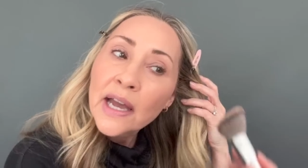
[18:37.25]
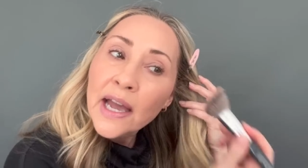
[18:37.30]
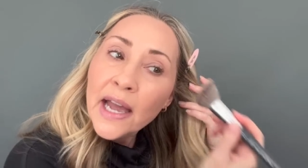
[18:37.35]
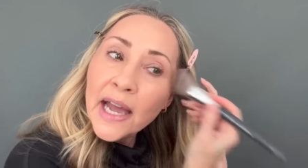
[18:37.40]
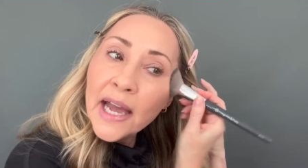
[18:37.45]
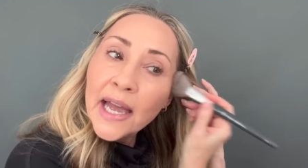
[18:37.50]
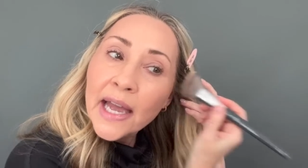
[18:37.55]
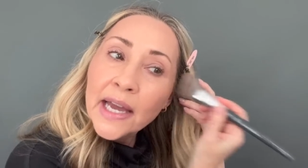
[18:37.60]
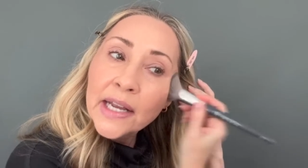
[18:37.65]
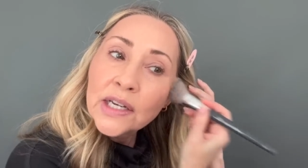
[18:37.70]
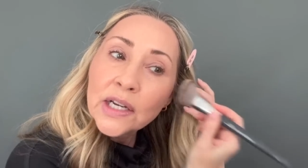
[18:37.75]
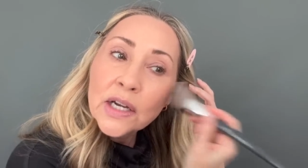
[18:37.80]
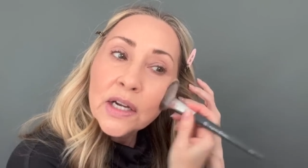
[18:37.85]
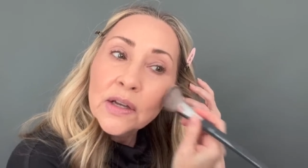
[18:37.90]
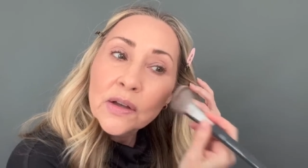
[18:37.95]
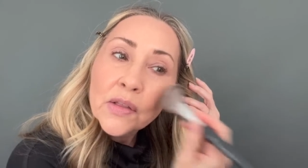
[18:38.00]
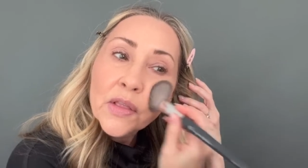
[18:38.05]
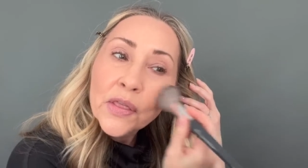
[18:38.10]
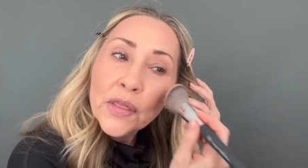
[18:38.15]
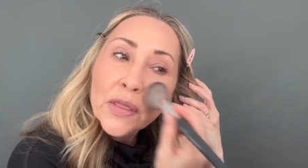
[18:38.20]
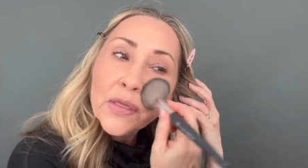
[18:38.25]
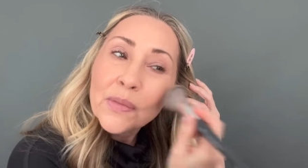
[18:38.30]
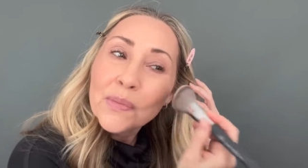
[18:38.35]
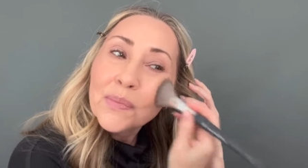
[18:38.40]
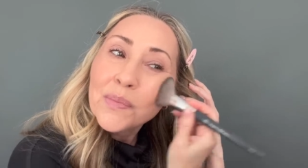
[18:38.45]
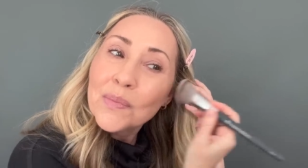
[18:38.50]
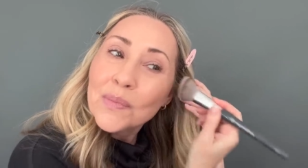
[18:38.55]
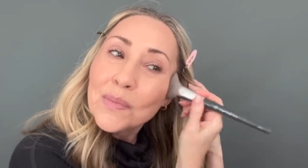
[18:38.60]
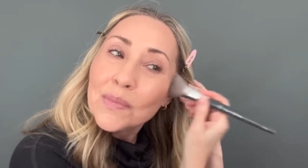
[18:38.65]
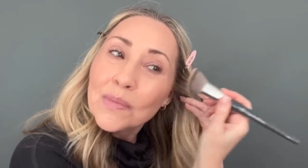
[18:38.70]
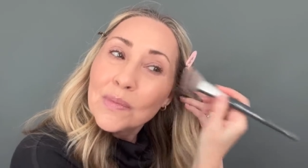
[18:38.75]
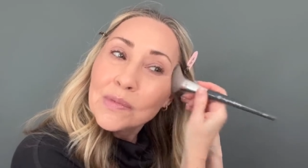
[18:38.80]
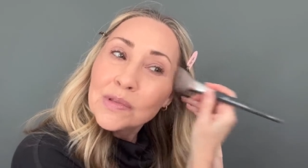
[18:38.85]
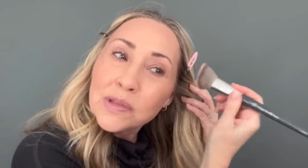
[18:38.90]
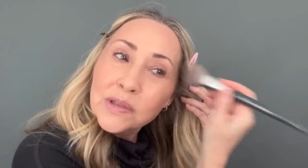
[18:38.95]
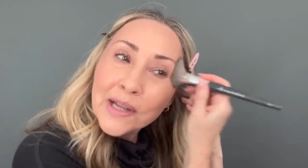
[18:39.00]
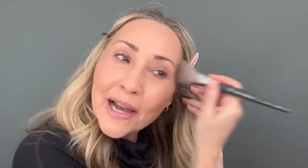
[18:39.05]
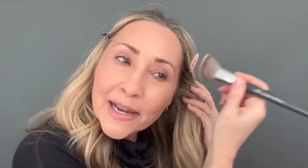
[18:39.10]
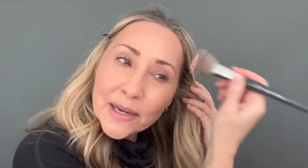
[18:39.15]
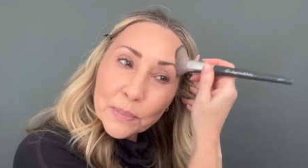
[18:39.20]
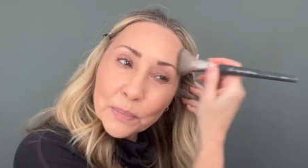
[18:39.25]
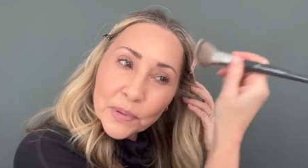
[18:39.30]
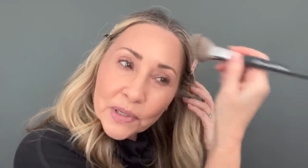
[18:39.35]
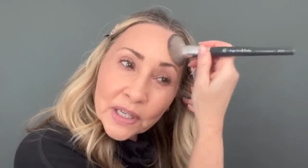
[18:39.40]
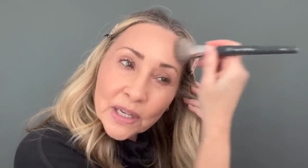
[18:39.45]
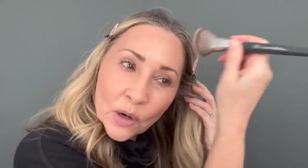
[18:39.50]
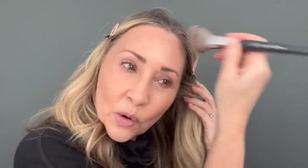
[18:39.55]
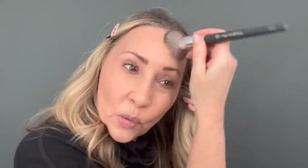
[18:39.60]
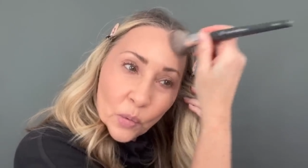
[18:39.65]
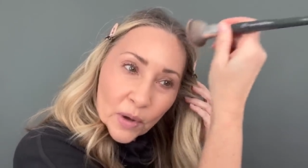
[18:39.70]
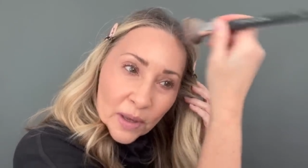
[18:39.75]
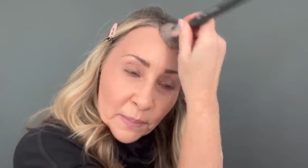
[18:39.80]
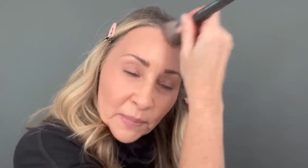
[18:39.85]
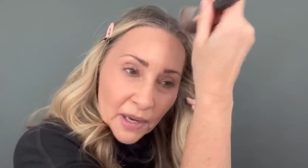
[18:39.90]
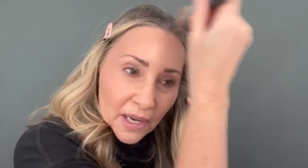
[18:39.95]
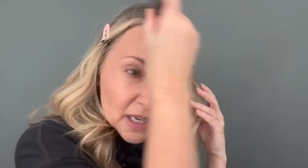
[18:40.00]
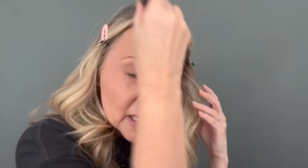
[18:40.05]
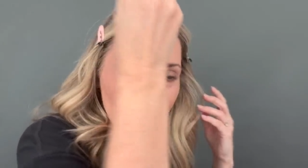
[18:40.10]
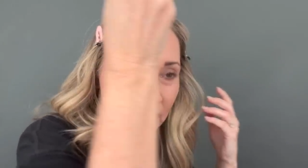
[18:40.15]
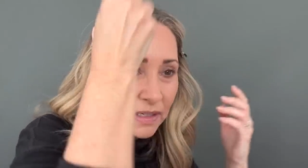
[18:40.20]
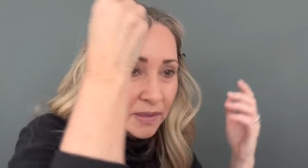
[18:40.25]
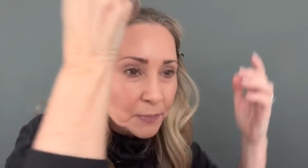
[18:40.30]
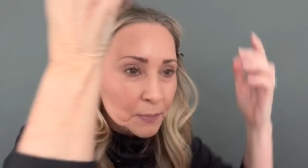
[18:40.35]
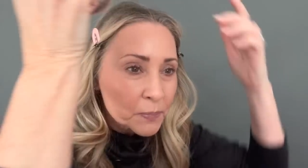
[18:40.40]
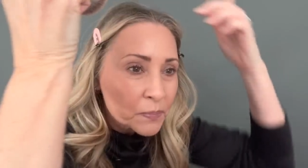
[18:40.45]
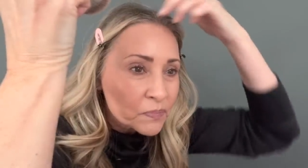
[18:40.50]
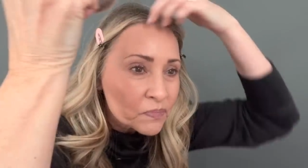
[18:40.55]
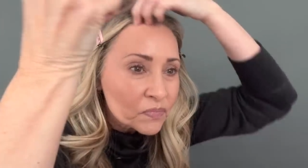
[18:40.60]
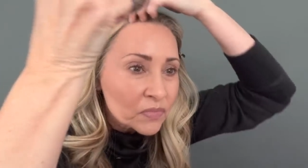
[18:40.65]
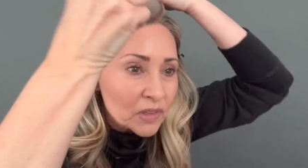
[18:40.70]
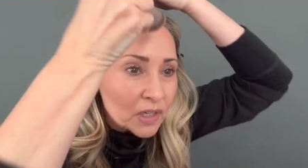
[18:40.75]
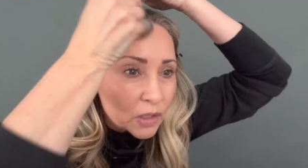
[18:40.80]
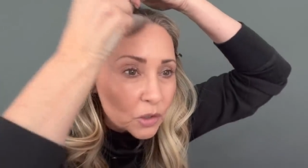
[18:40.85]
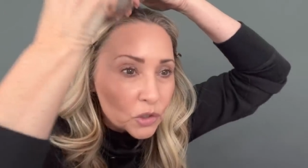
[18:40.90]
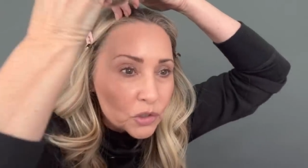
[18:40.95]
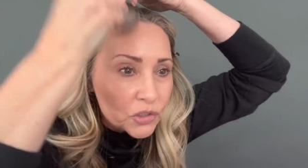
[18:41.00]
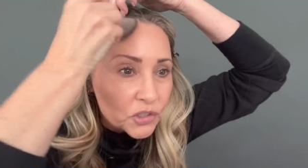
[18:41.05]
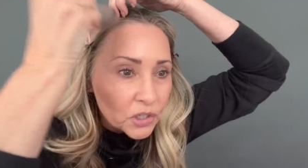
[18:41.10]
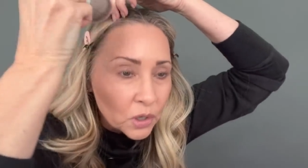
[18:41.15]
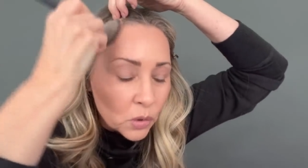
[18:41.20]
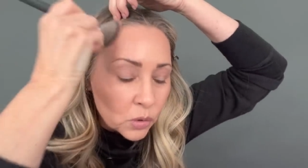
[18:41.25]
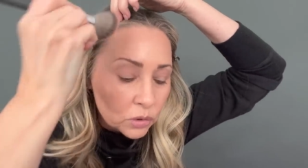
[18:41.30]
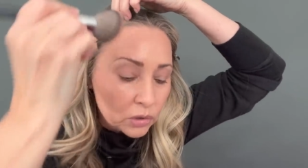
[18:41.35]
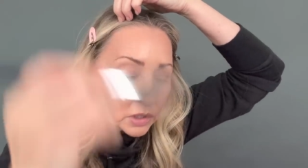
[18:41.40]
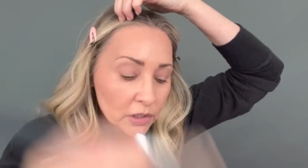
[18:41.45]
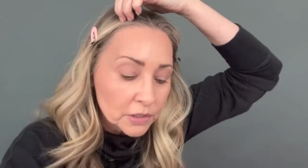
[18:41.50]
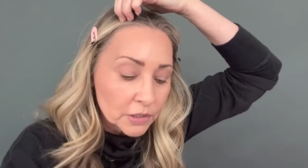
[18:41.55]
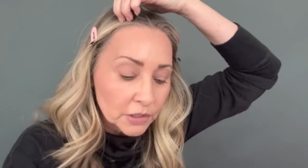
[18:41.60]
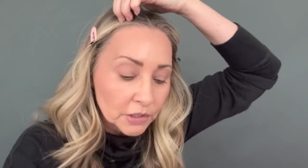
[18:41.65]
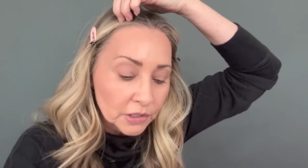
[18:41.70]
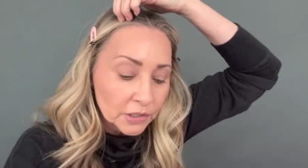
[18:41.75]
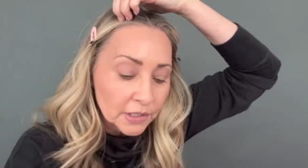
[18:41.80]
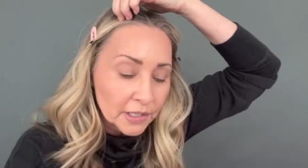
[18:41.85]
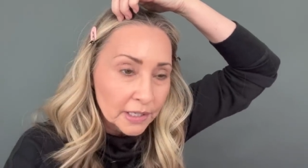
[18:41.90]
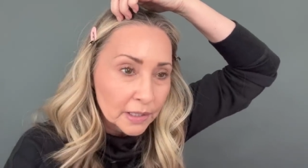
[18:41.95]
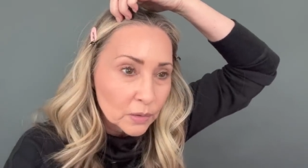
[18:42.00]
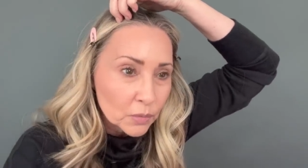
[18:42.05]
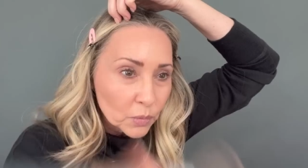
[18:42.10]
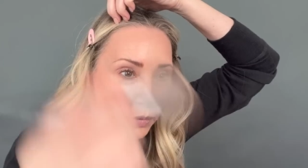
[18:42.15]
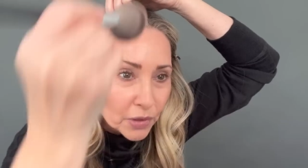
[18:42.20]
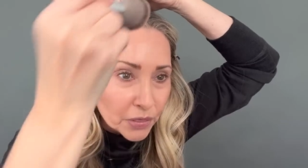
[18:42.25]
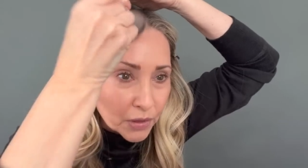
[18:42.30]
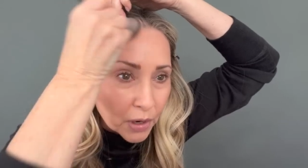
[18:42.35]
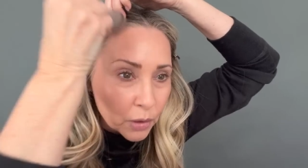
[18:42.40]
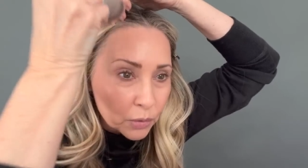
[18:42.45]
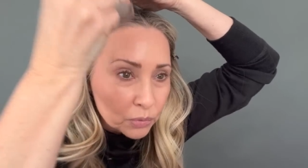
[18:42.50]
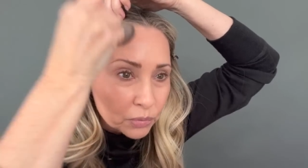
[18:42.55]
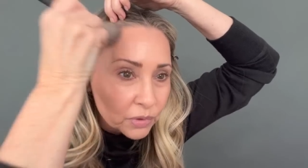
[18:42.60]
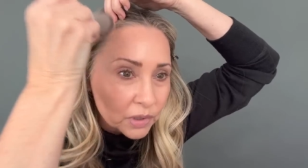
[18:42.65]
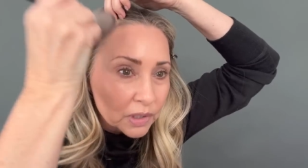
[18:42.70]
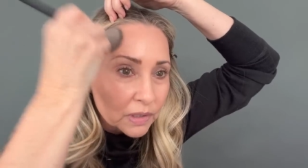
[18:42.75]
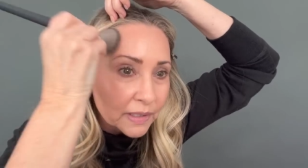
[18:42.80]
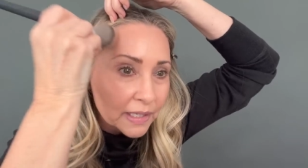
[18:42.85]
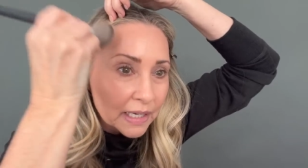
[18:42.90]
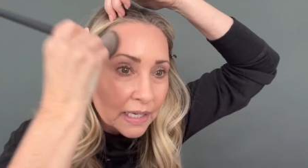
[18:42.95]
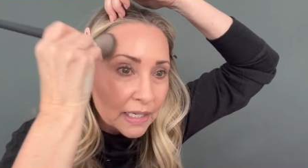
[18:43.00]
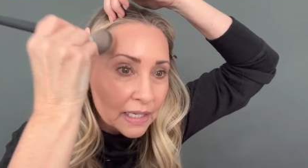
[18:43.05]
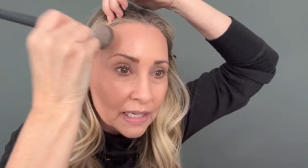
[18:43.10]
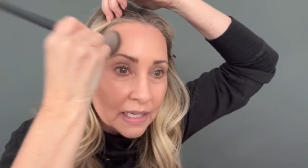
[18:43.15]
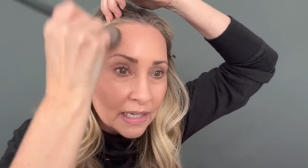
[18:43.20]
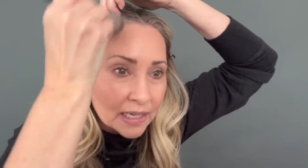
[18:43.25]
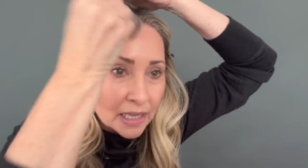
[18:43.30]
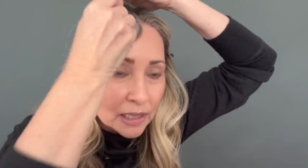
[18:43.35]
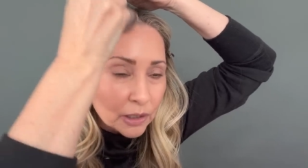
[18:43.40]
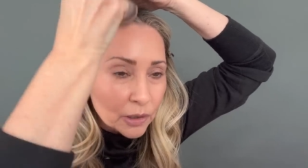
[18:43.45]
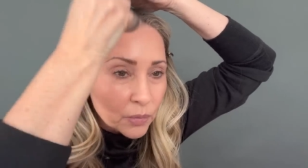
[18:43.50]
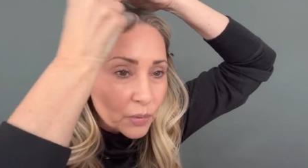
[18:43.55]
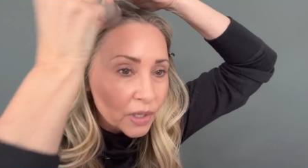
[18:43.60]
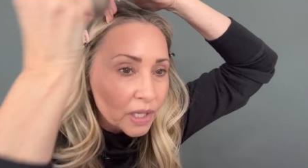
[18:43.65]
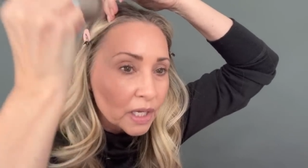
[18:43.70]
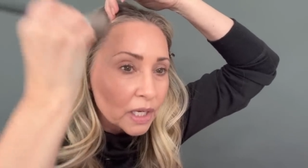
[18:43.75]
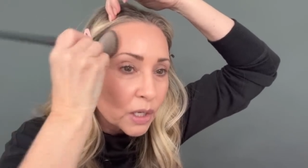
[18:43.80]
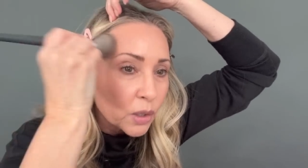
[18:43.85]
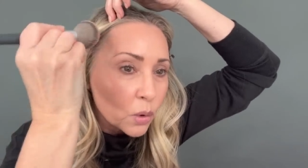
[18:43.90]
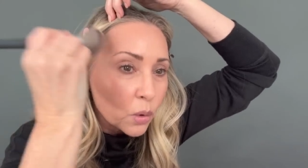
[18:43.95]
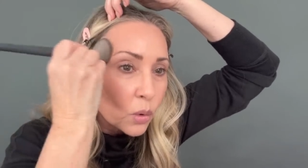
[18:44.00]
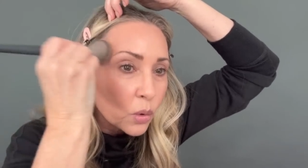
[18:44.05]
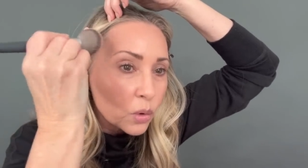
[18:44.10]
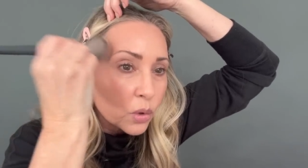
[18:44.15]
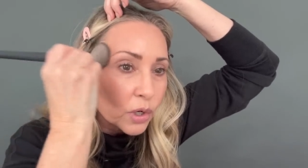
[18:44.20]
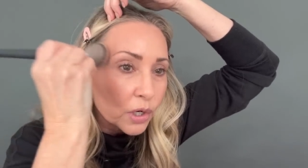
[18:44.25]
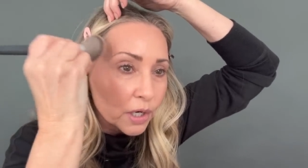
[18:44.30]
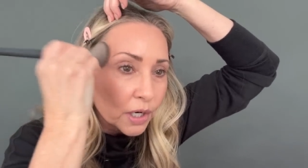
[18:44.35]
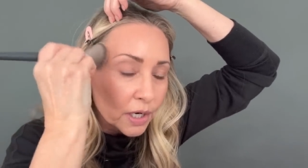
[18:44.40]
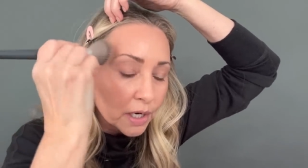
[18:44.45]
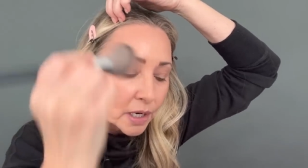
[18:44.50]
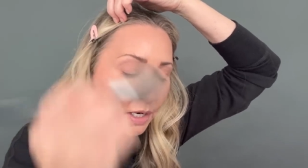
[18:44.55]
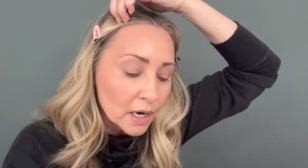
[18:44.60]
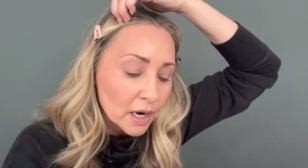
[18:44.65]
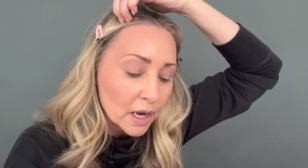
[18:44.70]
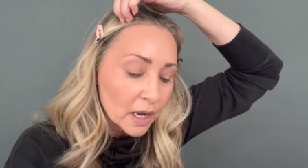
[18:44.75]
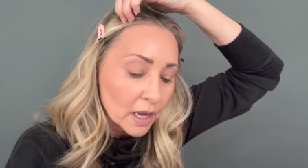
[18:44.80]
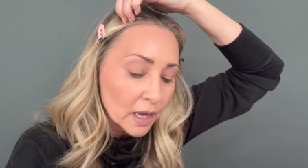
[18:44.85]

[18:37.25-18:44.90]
And light pink women don't look good with a really yellowy or